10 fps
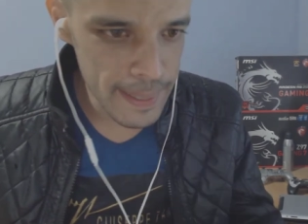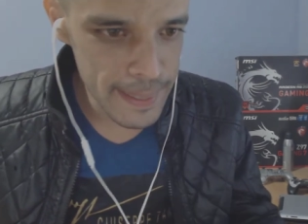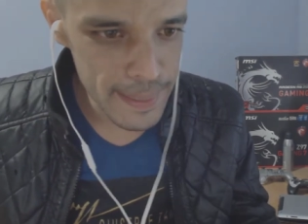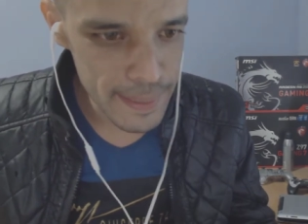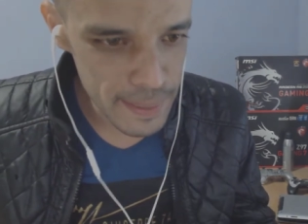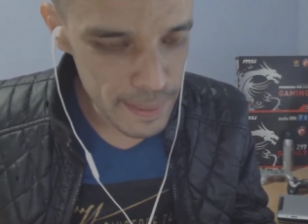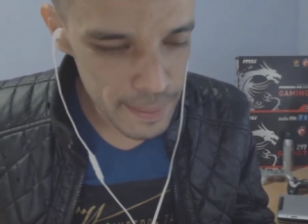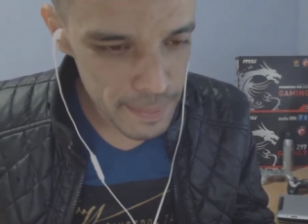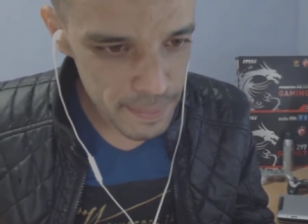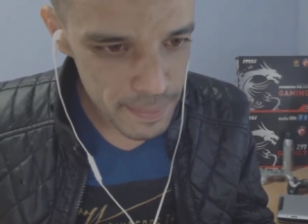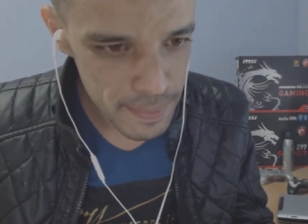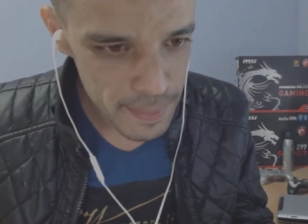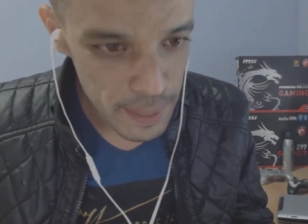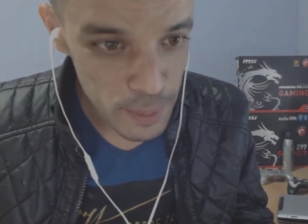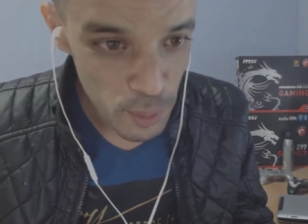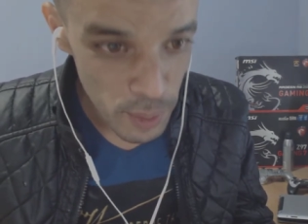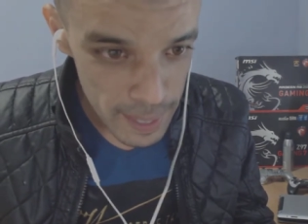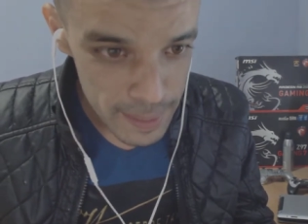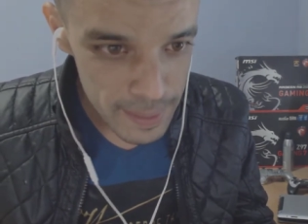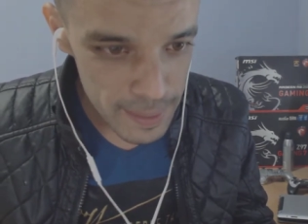and and
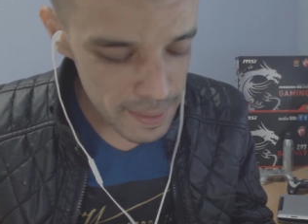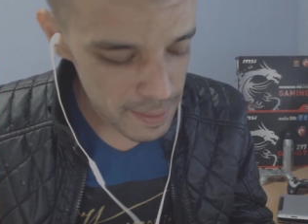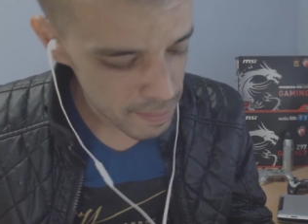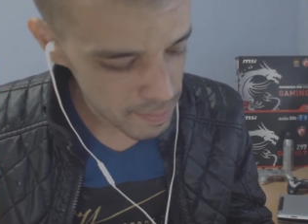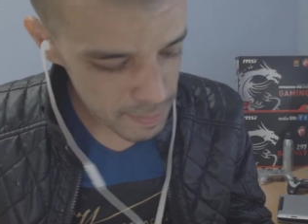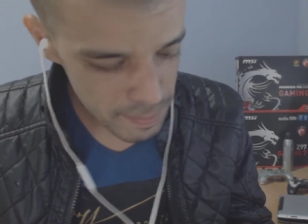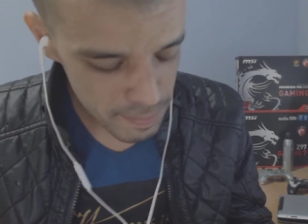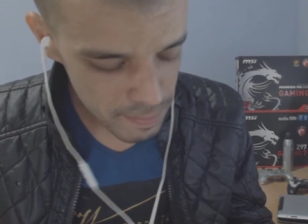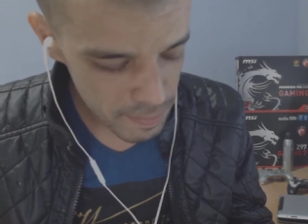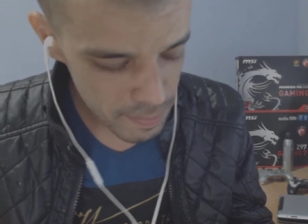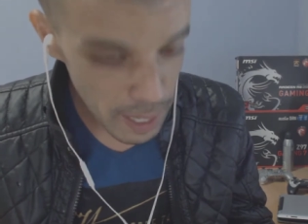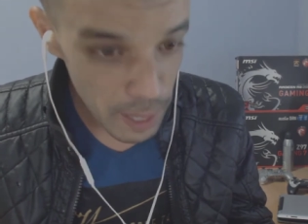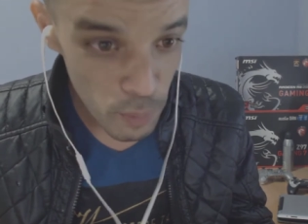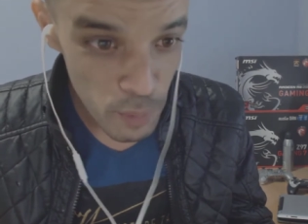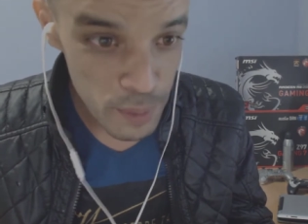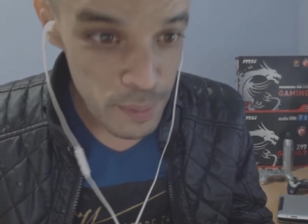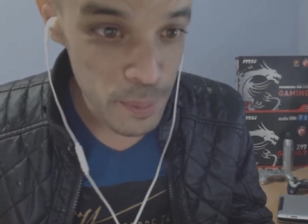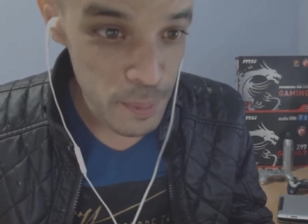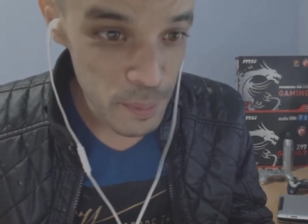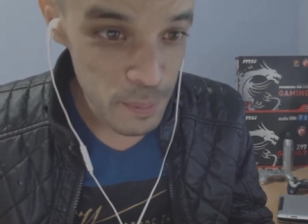grass I love
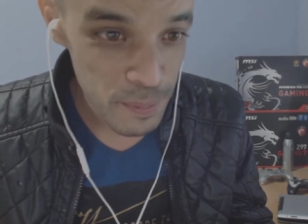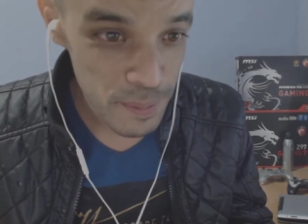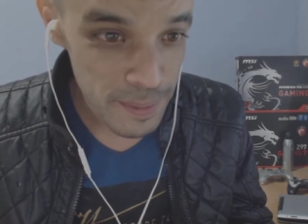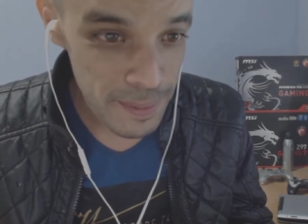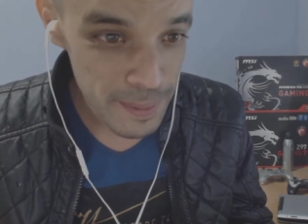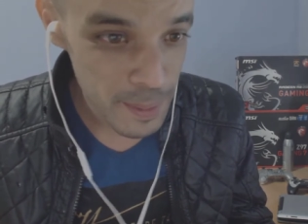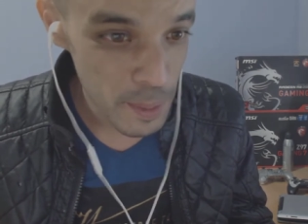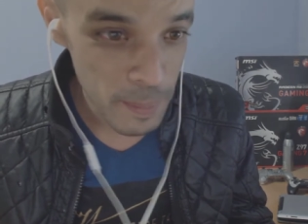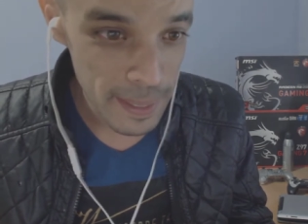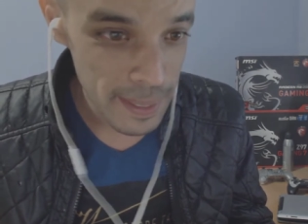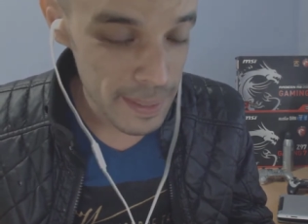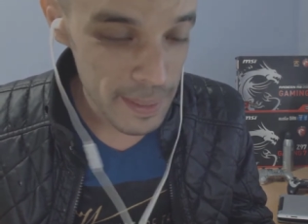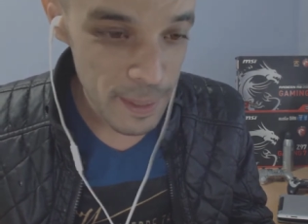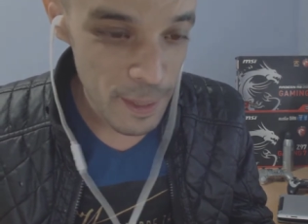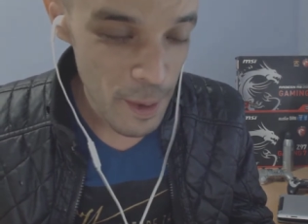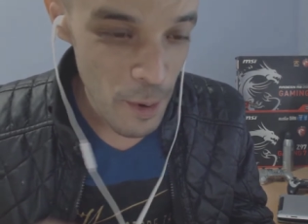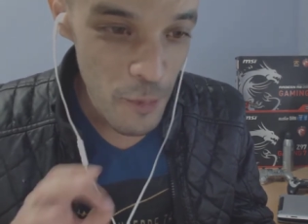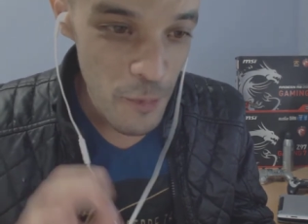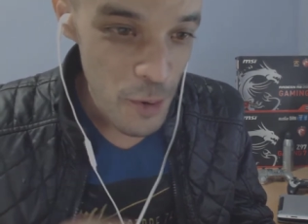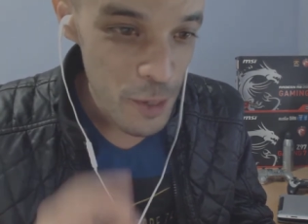her too oh my god
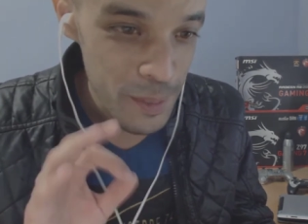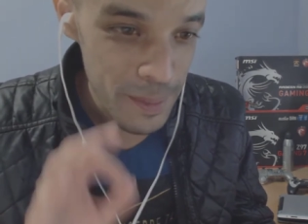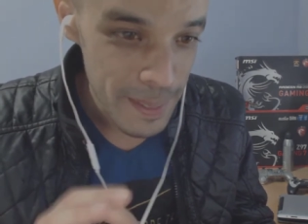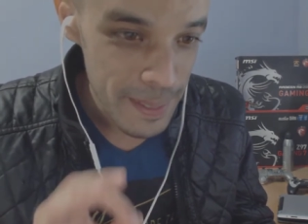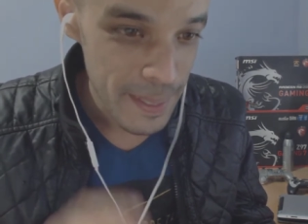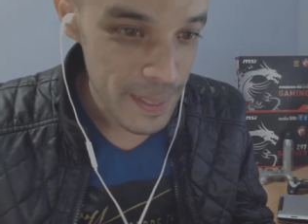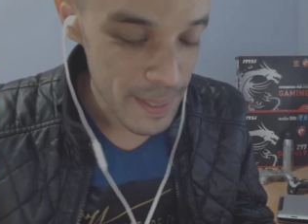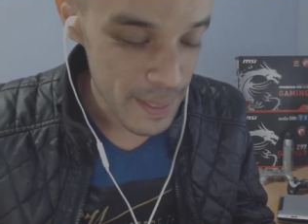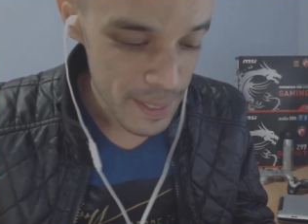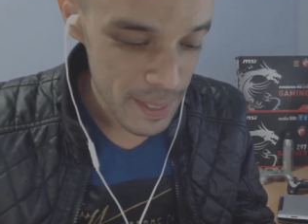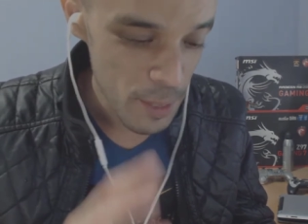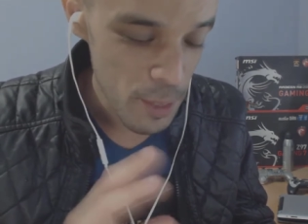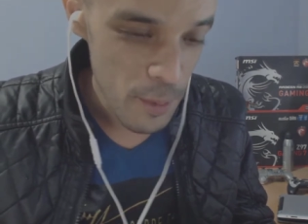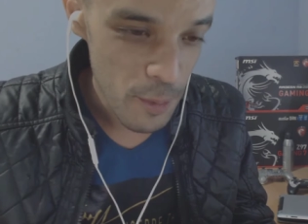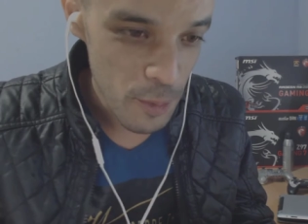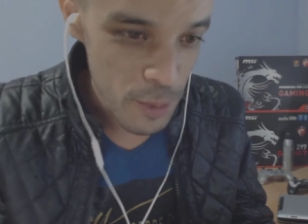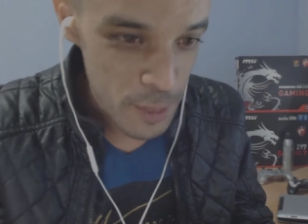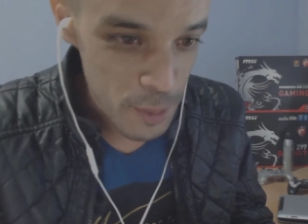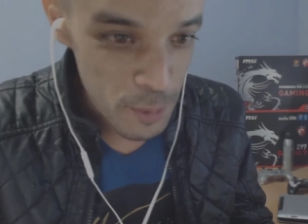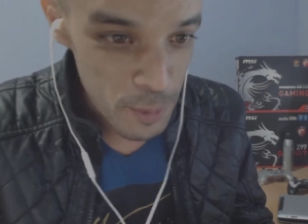her first edition, she
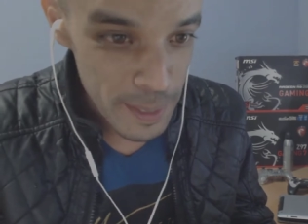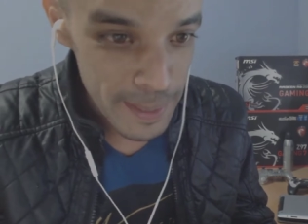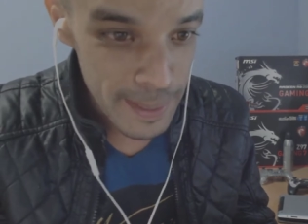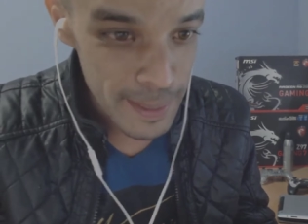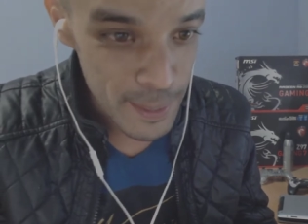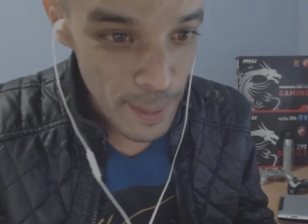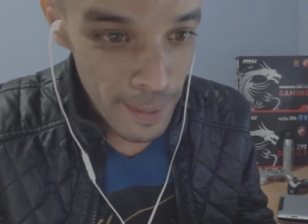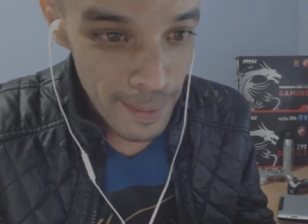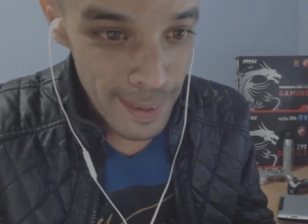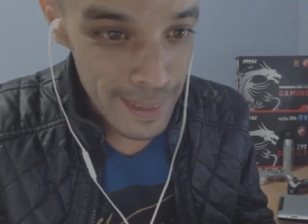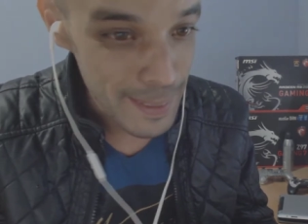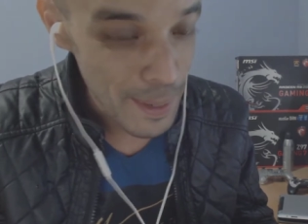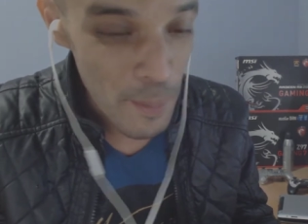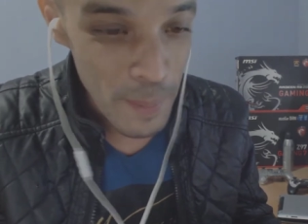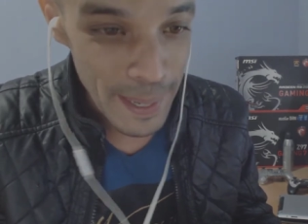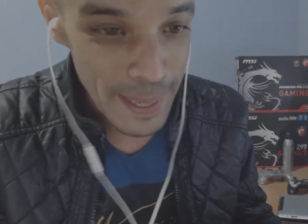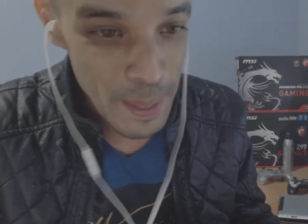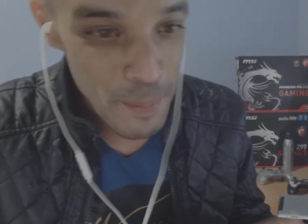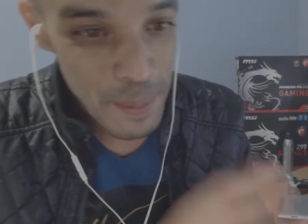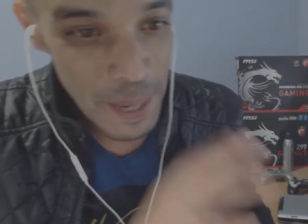she read the song and oh my
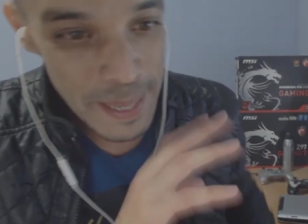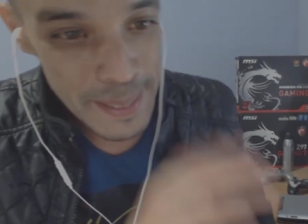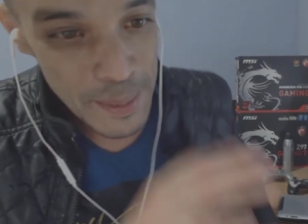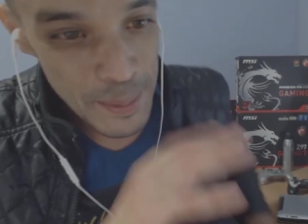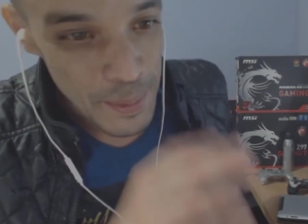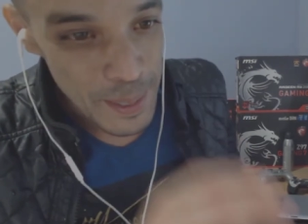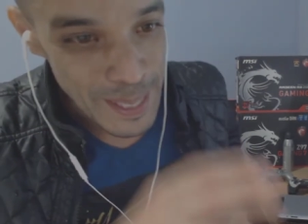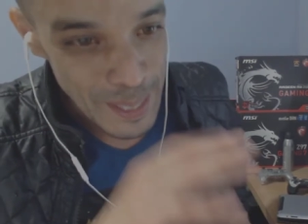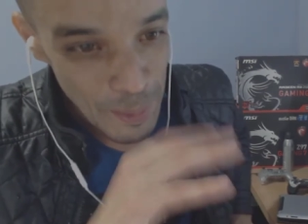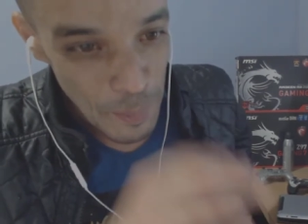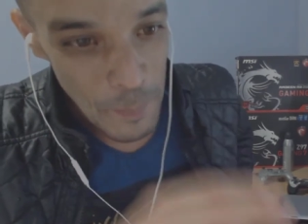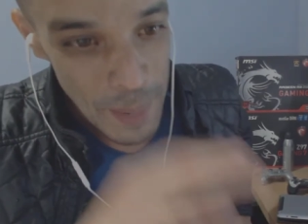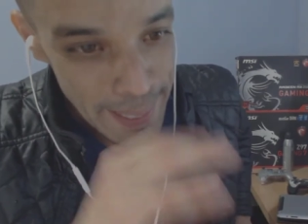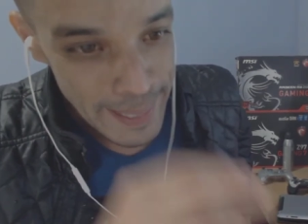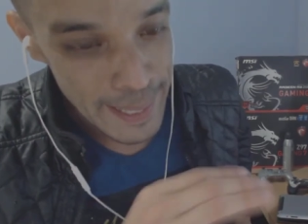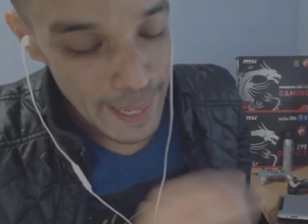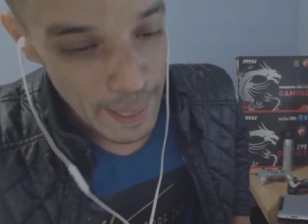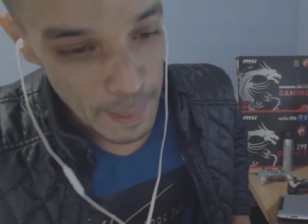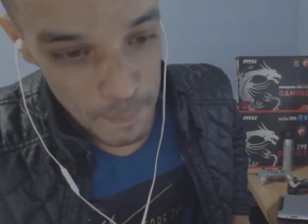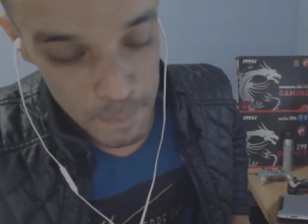god, I've been listening to this song many
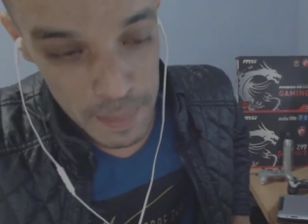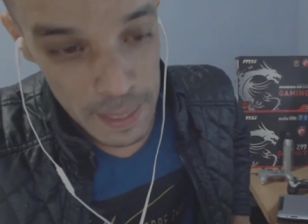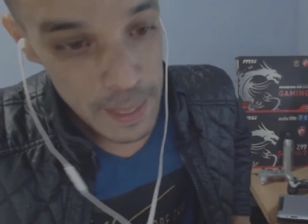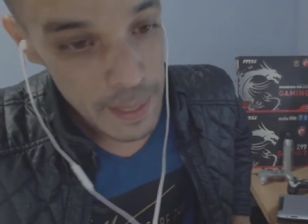times.